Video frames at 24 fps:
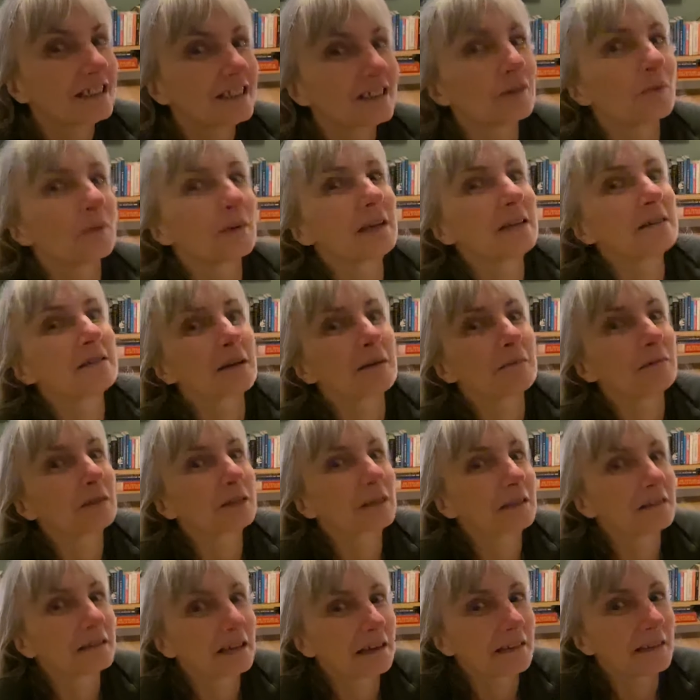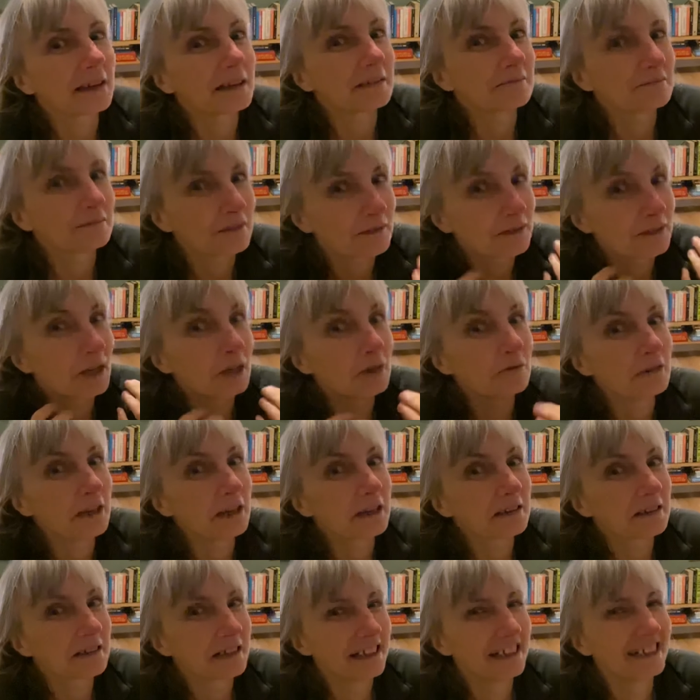So we end up looking like that with no neck.